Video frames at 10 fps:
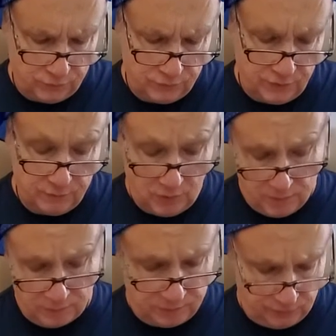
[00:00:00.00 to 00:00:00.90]
they
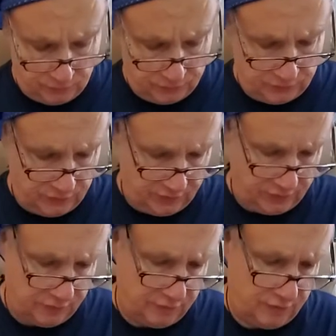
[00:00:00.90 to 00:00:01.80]
probably were sick,
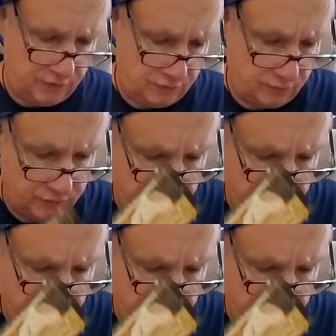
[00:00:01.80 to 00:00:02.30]
I think, is with